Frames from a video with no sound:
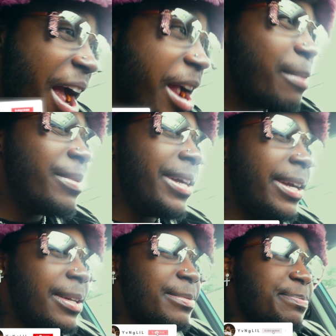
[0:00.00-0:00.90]
Hey,
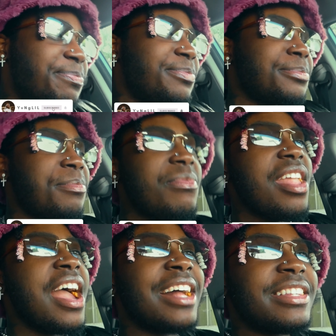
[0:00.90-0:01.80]
man.
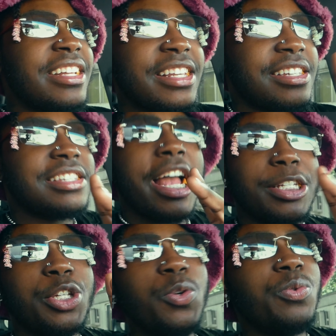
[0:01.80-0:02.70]
I think this is like
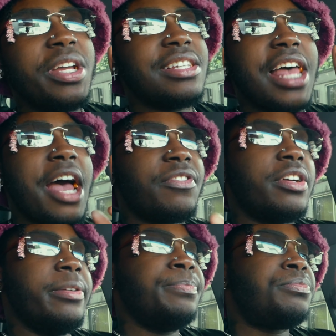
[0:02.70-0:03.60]
two weeks
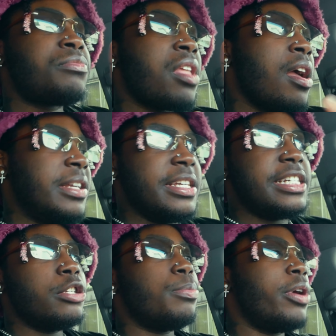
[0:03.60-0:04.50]
after the
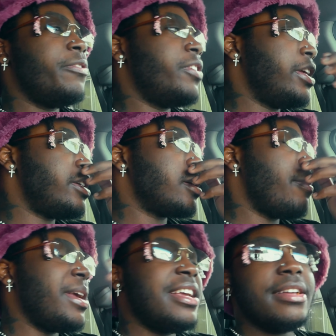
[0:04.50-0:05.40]
Cedar Point footage. I
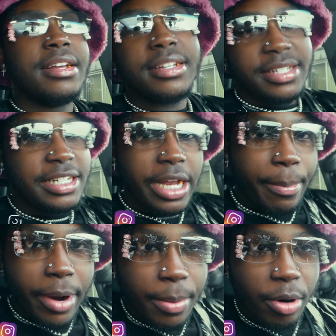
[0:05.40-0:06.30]
mean,
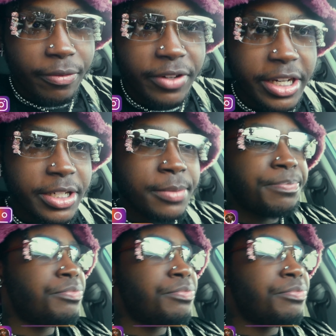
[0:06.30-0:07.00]
CJ Barrymore footage.